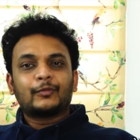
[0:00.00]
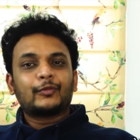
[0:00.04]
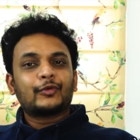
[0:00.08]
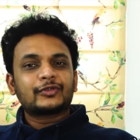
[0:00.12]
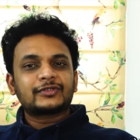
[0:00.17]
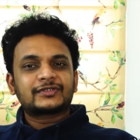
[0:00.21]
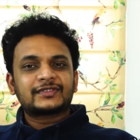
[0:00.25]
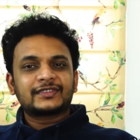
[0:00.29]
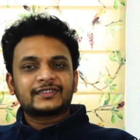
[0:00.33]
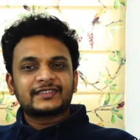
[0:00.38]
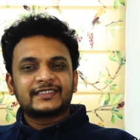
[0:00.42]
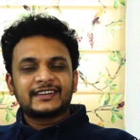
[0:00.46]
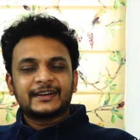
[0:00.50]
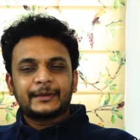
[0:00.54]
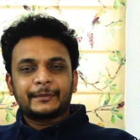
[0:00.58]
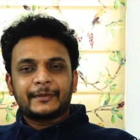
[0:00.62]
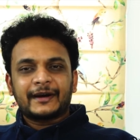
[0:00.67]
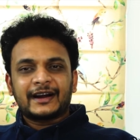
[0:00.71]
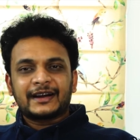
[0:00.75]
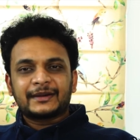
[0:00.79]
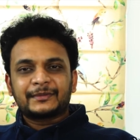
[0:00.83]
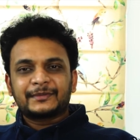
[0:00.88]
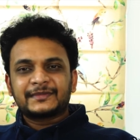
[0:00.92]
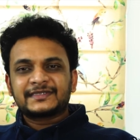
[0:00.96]
Most of the
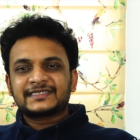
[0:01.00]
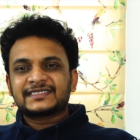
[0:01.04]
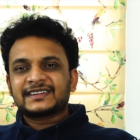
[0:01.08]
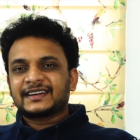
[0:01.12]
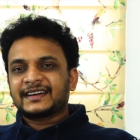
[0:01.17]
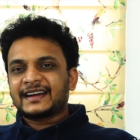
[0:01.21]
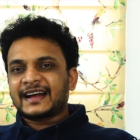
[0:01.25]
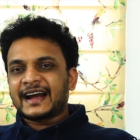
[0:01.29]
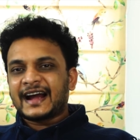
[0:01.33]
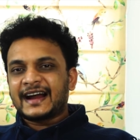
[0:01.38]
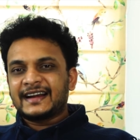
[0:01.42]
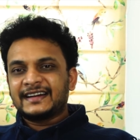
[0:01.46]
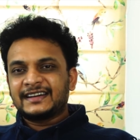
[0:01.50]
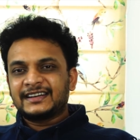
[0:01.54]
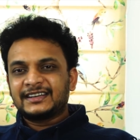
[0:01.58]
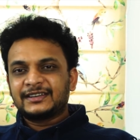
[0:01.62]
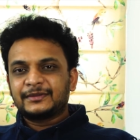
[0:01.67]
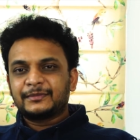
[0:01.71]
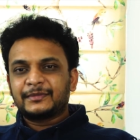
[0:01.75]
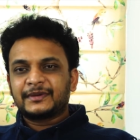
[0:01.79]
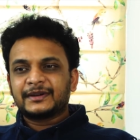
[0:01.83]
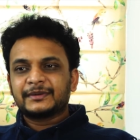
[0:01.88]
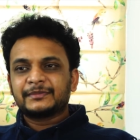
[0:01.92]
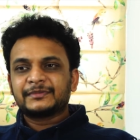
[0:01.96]
departments are
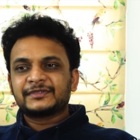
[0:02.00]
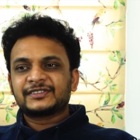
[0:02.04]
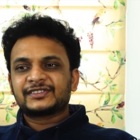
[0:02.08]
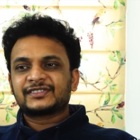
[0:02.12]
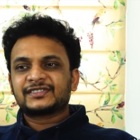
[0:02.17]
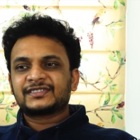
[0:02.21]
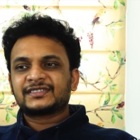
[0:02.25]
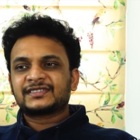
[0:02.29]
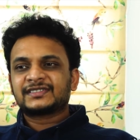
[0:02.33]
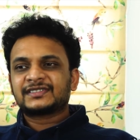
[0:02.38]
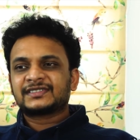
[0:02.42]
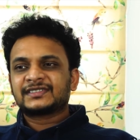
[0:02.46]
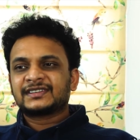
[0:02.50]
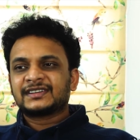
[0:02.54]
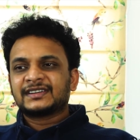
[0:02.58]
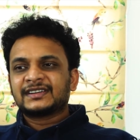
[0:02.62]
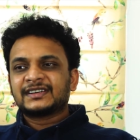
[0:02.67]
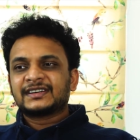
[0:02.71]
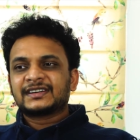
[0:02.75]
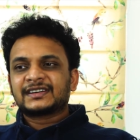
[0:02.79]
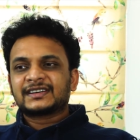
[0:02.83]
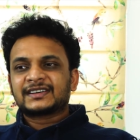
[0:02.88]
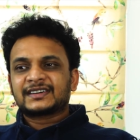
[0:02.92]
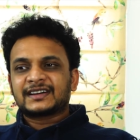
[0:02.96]
handled by Mr.
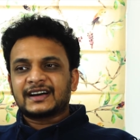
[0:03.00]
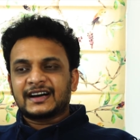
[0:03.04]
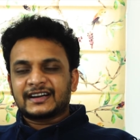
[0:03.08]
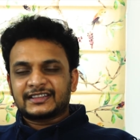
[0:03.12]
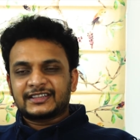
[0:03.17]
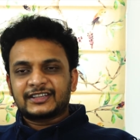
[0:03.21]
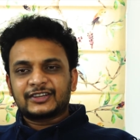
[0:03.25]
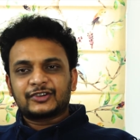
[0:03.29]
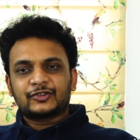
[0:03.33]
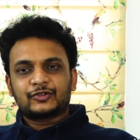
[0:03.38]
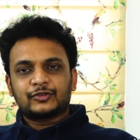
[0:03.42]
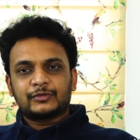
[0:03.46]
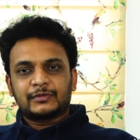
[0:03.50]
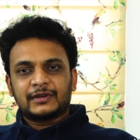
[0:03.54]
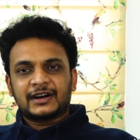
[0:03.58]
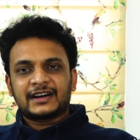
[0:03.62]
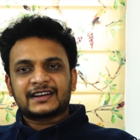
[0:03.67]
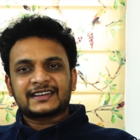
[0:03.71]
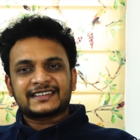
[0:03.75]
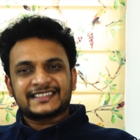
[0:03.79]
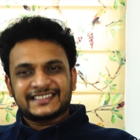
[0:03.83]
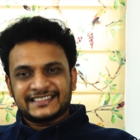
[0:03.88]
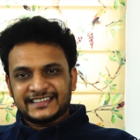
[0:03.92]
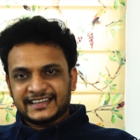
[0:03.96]
Kartik Kumar
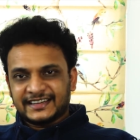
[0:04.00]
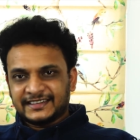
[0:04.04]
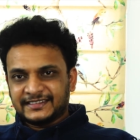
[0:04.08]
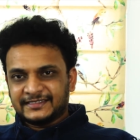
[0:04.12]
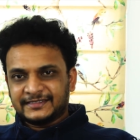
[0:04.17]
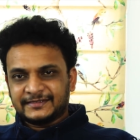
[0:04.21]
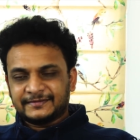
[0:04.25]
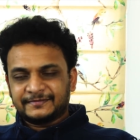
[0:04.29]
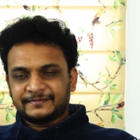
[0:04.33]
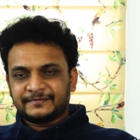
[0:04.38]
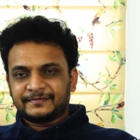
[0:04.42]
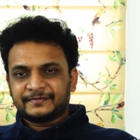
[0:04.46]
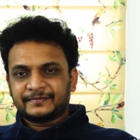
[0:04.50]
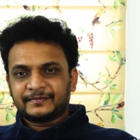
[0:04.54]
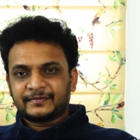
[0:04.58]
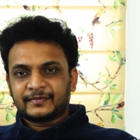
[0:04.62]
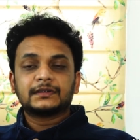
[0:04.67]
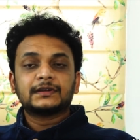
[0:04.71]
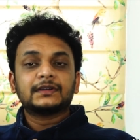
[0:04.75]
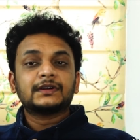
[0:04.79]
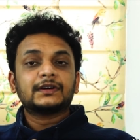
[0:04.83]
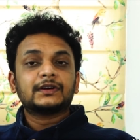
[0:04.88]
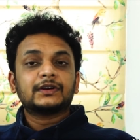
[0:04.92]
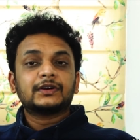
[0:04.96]
Jain,
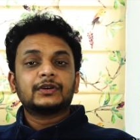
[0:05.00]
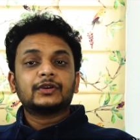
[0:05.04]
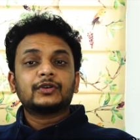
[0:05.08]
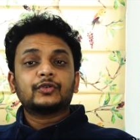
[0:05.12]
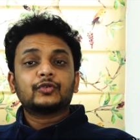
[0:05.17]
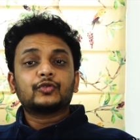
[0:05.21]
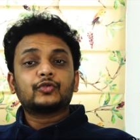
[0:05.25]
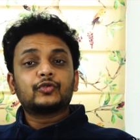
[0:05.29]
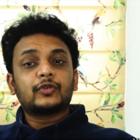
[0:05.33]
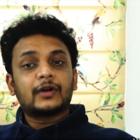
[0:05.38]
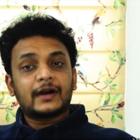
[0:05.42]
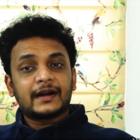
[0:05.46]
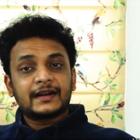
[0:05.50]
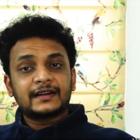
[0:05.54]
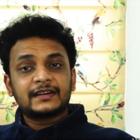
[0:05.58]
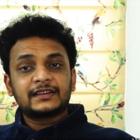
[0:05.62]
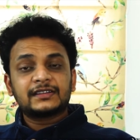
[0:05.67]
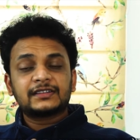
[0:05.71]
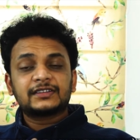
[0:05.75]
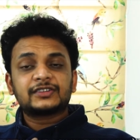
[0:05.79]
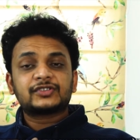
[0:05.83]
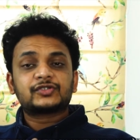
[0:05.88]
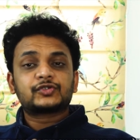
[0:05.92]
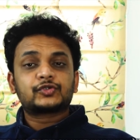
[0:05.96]
who
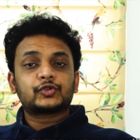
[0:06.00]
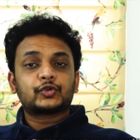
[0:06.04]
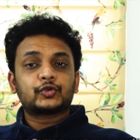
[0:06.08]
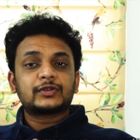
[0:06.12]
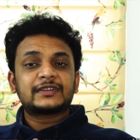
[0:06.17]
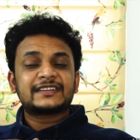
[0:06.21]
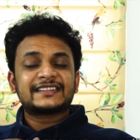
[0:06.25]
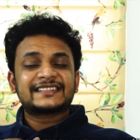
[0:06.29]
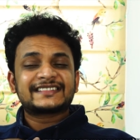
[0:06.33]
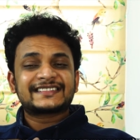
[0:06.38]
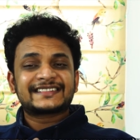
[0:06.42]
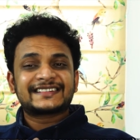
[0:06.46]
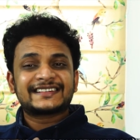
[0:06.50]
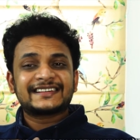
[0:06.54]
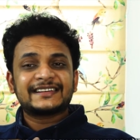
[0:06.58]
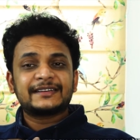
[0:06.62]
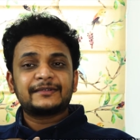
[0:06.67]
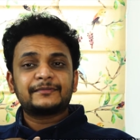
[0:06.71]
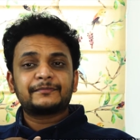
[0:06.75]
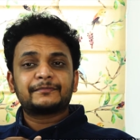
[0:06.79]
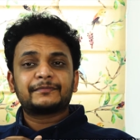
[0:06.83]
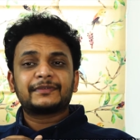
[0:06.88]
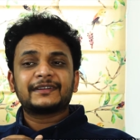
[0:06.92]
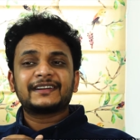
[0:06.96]
handle the story,
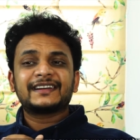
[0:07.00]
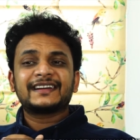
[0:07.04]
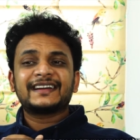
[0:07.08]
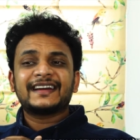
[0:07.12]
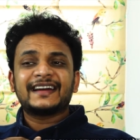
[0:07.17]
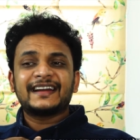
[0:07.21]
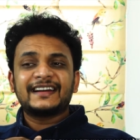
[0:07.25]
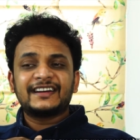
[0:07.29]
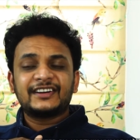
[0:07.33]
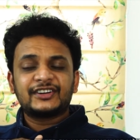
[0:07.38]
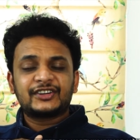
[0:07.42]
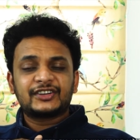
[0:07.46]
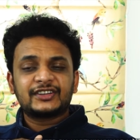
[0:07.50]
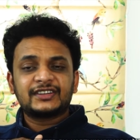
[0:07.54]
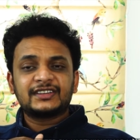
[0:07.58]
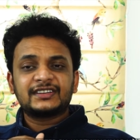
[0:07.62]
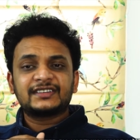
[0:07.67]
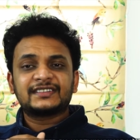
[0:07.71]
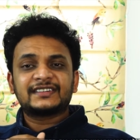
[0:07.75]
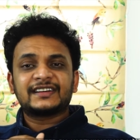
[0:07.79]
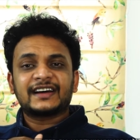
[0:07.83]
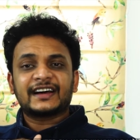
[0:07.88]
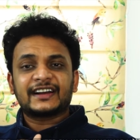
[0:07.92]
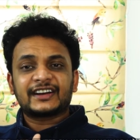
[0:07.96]
screenplay, editing,
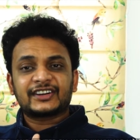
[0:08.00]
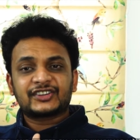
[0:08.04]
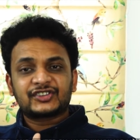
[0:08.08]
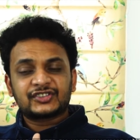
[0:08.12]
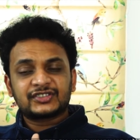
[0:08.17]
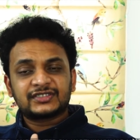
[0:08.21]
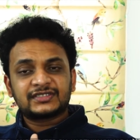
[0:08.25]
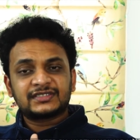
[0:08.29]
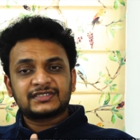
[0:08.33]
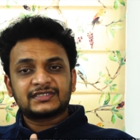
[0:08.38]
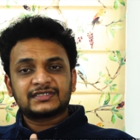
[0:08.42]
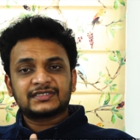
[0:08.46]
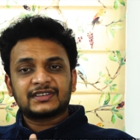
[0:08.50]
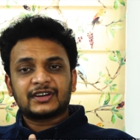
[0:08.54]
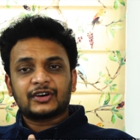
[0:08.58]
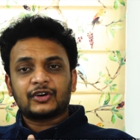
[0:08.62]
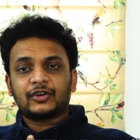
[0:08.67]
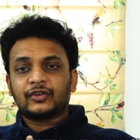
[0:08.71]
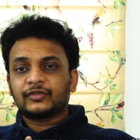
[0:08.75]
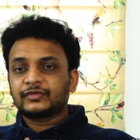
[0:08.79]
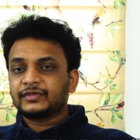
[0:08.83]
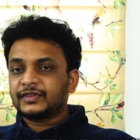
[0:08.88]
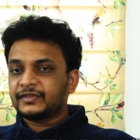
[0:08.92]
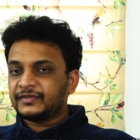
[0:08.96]
direction
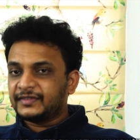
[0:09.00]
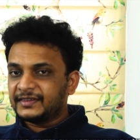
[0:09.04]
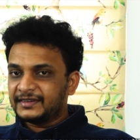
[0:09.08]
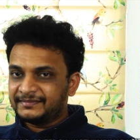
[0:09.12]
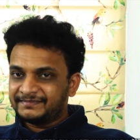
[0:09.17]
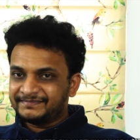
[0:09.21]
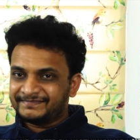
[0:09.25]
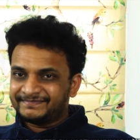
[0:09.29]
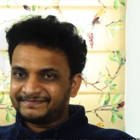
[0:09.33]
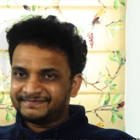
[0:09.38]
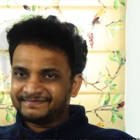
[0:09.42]
of the film.